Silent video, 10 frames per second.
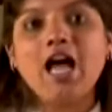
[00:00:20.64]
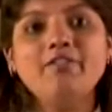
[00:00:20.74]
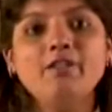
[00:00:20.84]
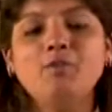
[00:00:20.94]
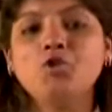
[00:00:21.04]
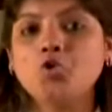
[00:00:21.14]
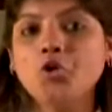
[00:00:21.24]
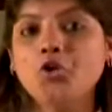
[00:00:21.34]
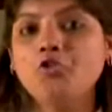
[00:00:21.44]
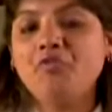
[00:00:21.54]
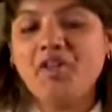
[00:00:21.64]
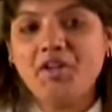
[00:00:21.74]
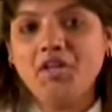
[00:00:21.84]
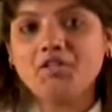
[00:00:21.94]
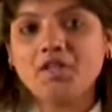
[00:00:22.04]
I will be showing you
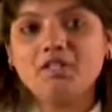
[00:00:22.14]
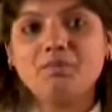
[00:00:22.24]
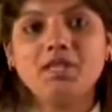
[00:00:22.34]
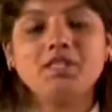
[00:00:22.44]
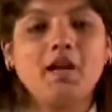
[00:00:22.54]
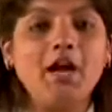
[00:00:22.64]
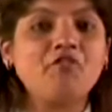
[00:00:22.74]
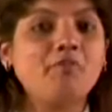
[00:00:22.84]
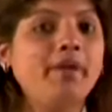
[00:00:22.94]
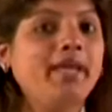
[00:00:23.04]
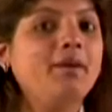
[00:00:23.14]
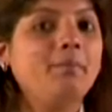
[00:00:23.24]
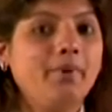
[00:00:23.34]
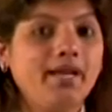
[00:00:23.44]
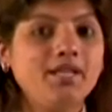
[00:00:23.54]
various recipes right from making
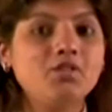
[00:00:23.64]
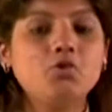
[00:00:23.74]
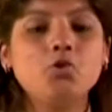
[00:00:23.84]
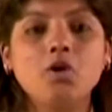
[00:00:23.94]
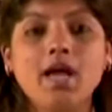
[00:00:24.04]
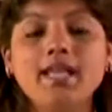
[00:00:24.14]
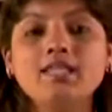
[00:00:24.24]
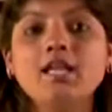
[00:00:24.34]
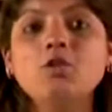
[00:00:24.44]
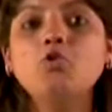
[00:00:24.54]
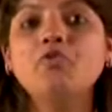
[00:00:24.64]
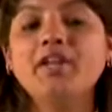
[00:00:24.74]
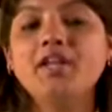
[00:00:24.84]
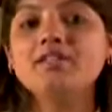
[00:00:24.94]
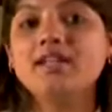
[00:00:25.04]
breads to rice and to
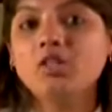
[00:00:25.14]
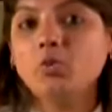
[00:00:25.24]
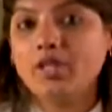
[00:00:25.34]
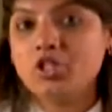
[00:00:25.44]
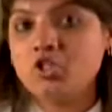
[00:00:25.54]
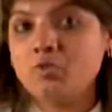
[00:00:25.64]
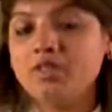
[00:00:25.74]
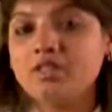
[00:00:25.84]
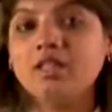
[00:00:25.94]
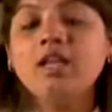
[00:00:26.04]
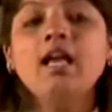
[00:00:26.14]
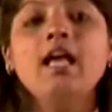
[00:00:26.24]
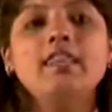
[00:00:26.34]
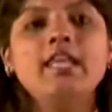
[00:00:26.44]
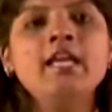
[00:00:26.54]
various other vegetables.
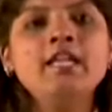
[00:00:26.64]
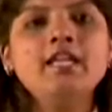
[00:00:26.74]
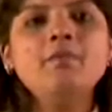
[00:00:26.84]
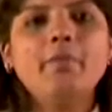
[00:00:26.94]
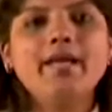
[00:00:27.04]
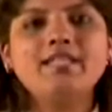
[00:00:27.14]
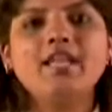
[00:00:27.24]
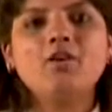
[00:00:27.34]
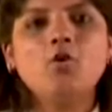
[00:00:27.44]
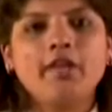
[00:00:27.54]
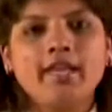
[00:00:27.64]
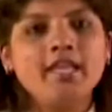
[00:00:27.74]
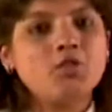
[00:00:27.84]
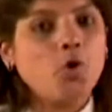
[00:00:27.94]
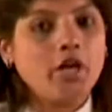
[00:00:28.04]
The Indian basic cooking
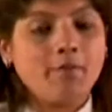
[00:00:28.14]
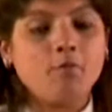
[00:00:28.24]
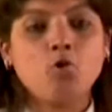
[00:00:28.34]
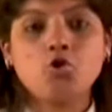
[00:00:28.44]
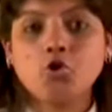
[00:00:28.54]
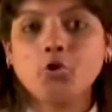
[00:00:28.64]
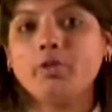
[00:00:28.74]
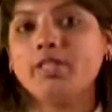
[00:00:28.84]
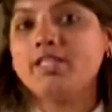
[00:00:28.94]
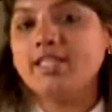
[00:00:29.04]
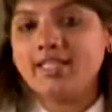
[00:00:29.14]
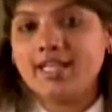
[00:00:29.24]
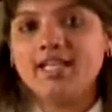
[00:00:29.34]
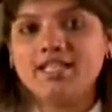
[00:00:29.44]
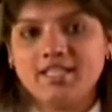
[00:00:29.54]
is what I'm going to show you in this
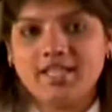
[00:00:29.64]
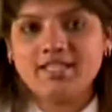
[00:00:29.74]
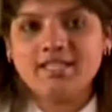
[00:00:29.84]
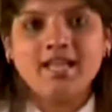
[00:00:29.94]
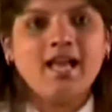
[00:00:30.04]
entire series.